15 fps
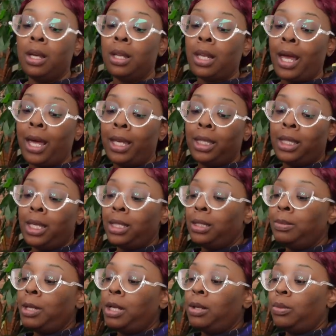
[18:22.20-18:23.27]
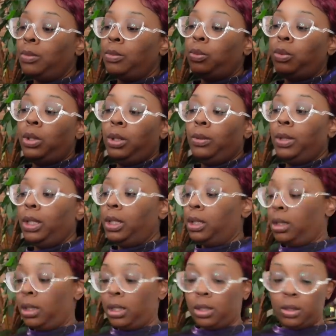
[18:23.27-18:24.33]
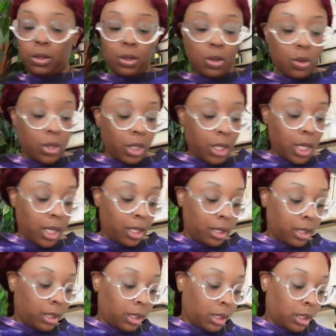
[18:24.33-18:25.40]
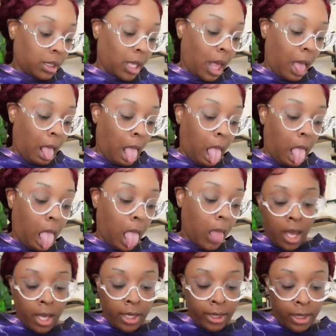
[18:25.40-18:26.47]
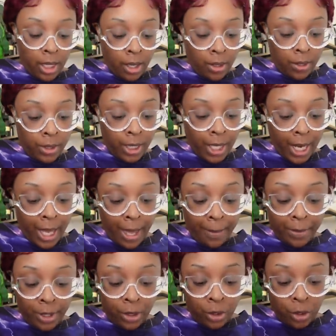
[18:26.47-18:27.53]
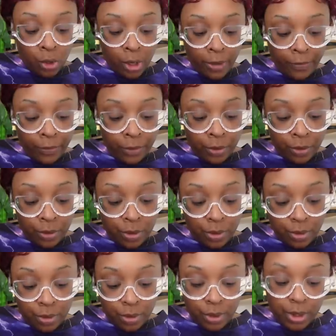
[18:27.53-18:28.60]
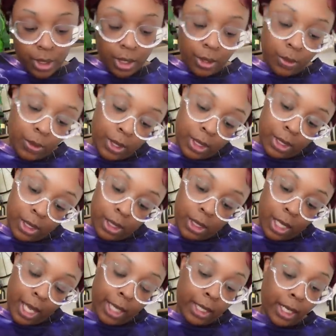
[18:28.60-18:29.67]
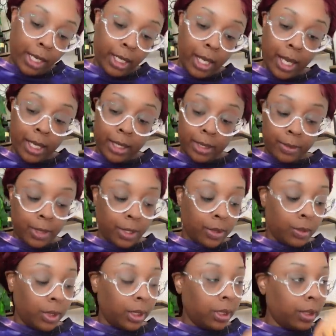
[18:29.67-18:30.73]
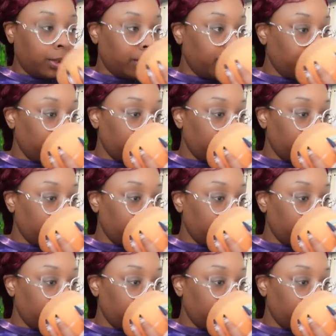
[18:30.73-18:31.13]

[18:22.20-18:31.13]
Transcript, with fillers: Like that smelled really, really good in the store. Now it's just like, and so then I got Be Joyful. And this was $8.99. This smells really good.